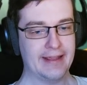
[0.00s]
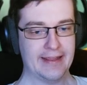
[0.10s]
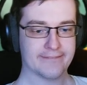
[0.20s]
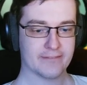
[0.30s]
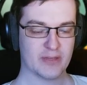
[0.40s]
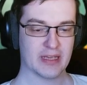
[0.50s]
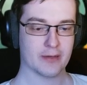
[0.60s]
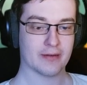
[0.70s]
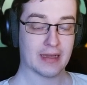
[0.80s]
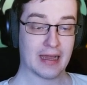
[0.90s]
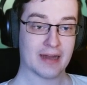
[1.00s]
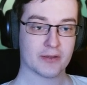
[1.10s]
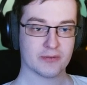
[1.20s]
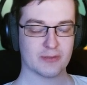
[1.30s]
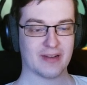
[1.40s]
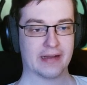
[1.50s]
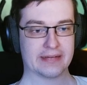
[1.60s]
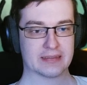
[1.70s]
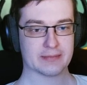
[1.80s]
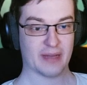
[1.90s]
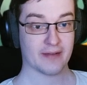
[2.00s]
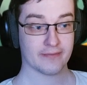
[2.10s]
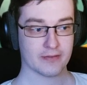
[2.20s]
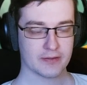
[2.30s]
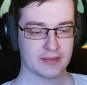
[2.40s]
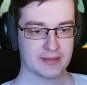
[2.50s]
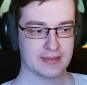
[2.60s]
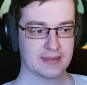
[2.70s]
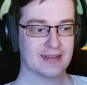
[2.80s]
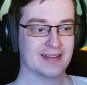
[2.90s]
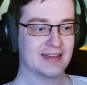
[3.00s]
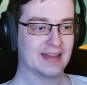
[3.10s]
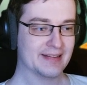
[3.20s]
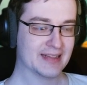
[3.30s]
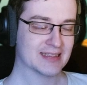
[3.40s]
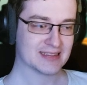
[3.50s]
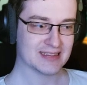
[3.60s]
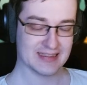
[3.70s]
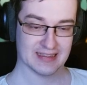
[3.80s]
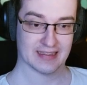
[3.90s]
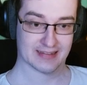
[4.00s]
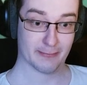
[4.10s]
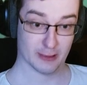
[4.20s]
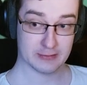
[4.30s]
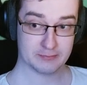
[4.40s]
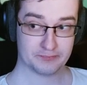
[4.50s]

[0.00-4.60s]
If we have Heart of the Wild buff, this is healing double.